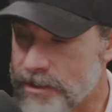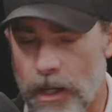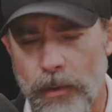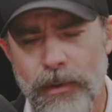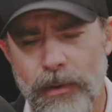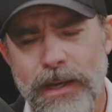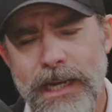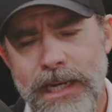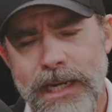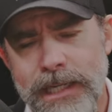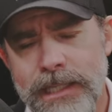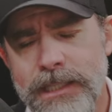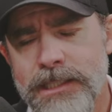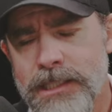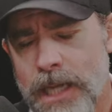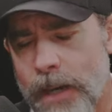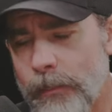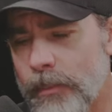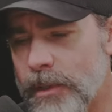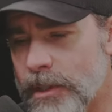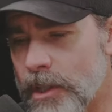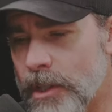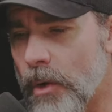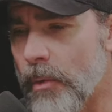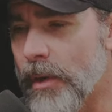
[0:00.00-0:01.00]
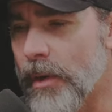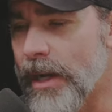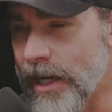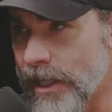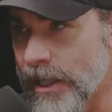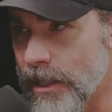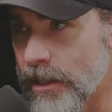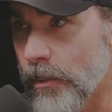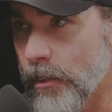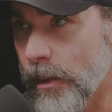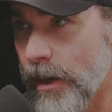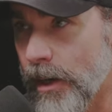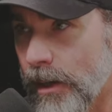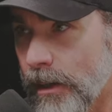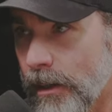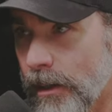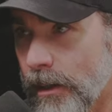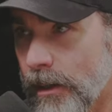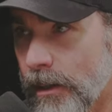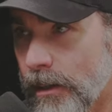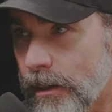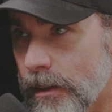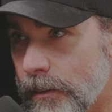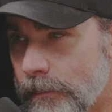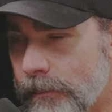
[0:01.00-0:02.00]
now? Anytime we go anywhere,
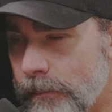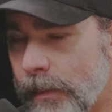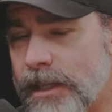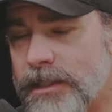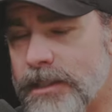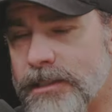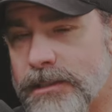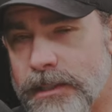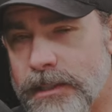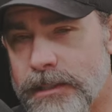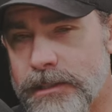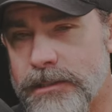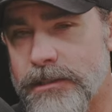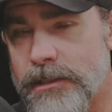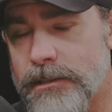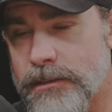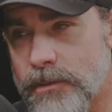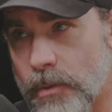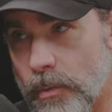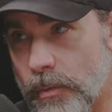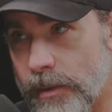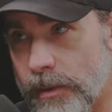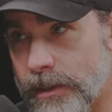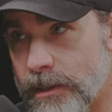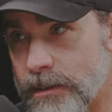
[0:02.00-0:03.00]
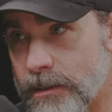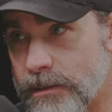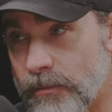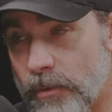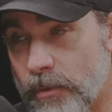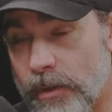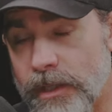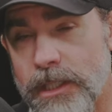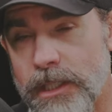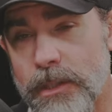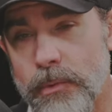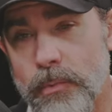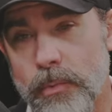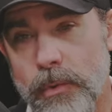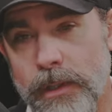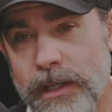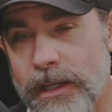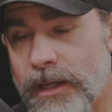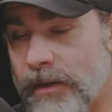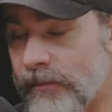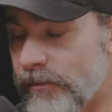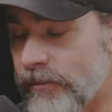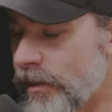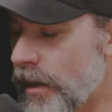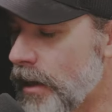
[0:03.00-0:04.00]
my son is notorious for he will
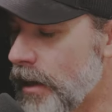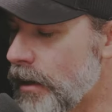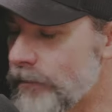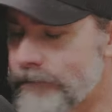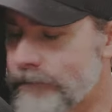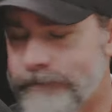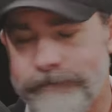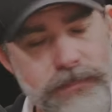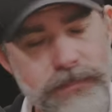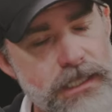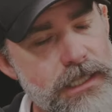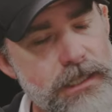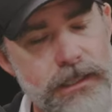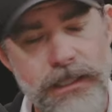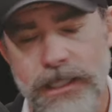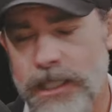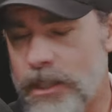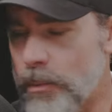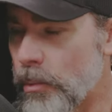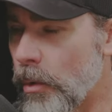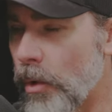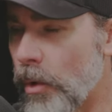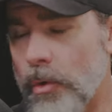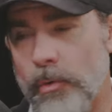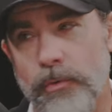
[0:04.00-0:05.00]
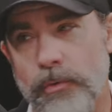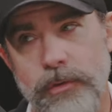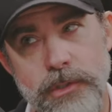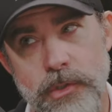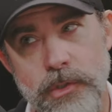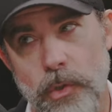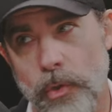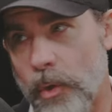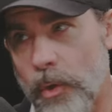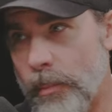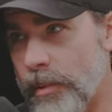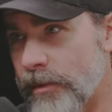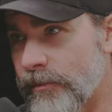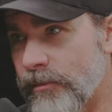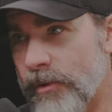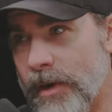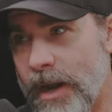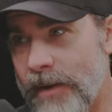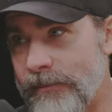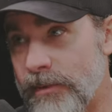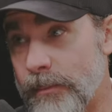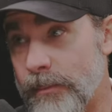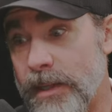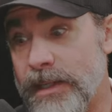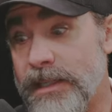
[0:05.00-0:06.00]
if there he will hold the door open for
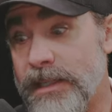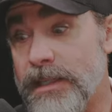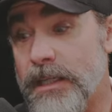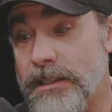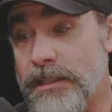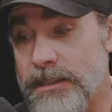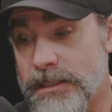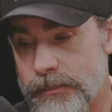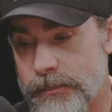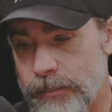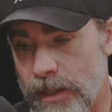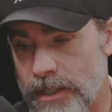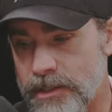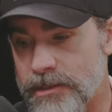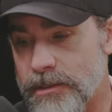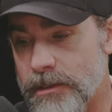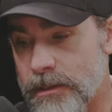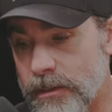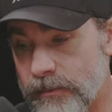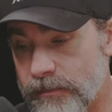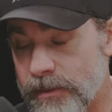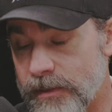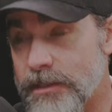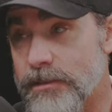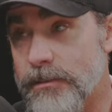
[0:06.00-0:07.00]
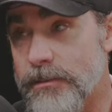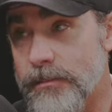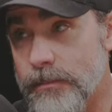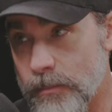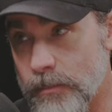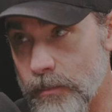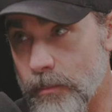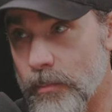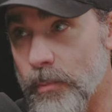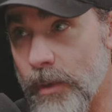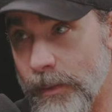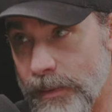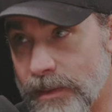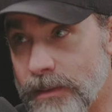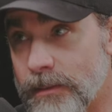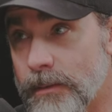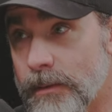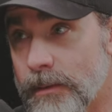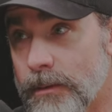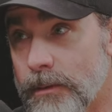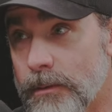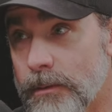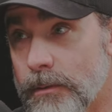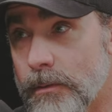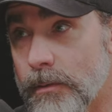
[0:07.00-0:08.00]
everybody, especially if it's women
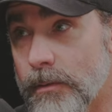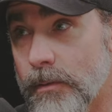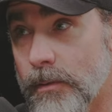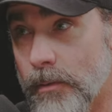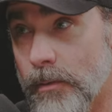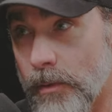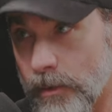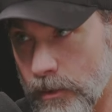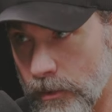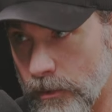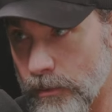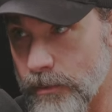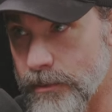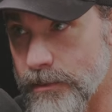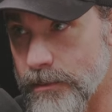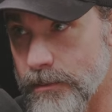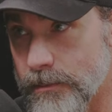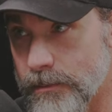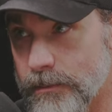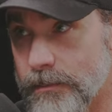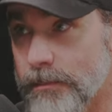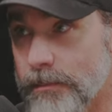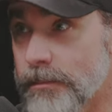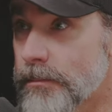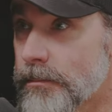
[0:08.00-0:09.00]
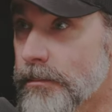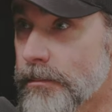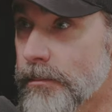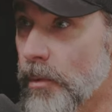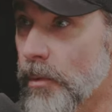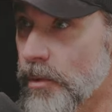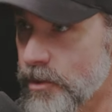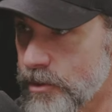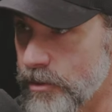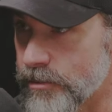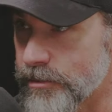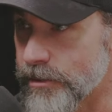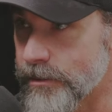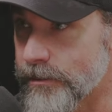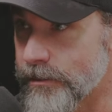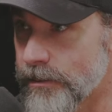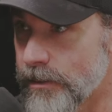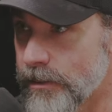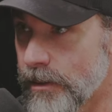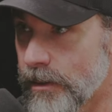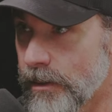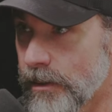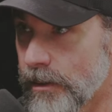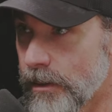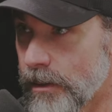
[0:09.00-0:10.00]
or girls or children.
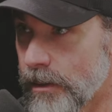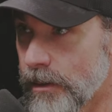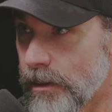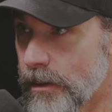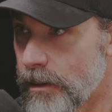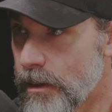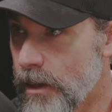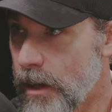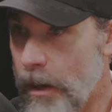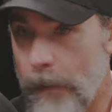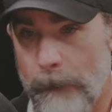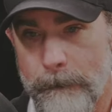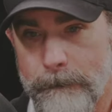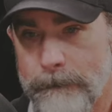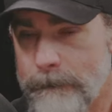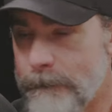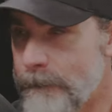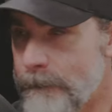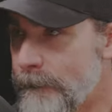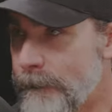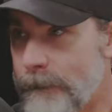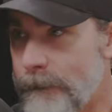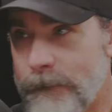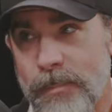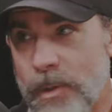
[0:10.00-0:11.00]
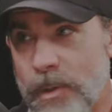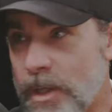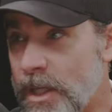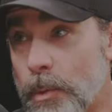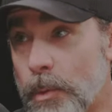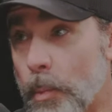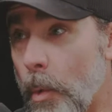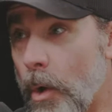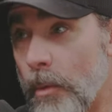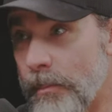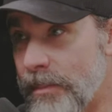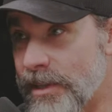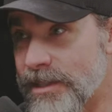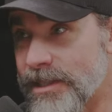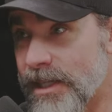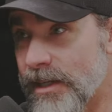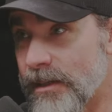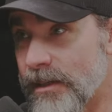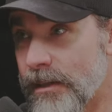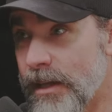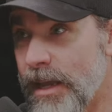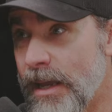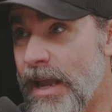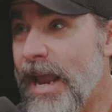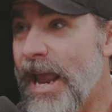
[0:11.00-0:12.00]
He won't miss
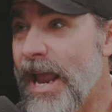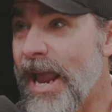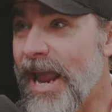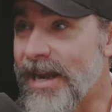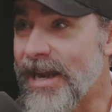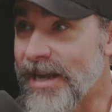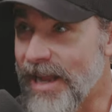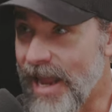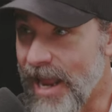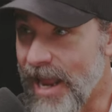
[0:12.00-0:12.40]
it. And